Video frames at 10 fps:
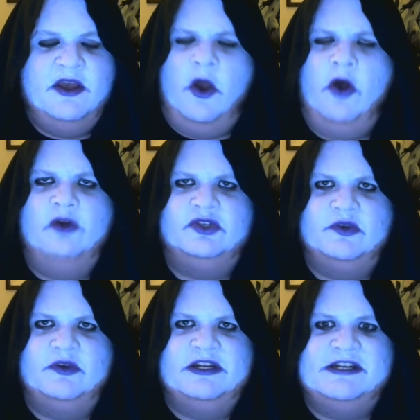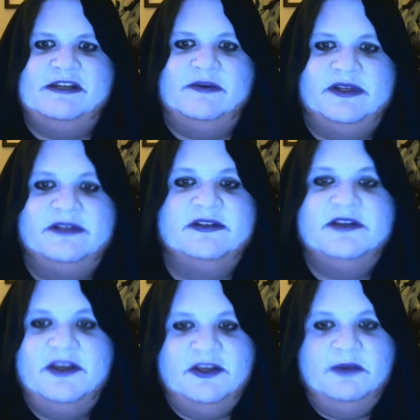Also continuous,
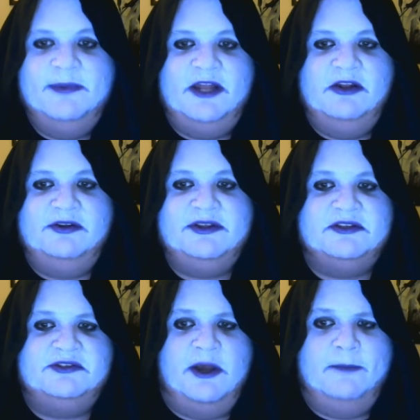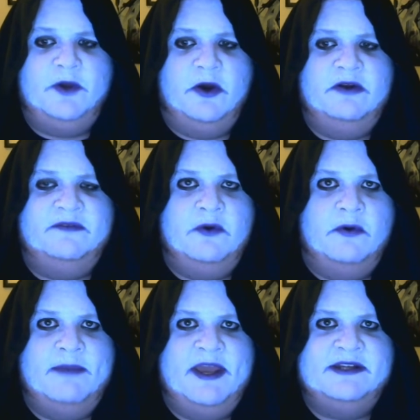you may look at the top card of your
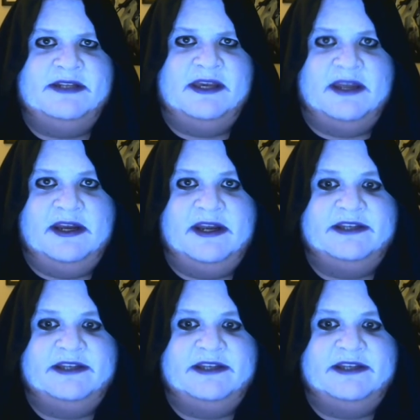main deck at any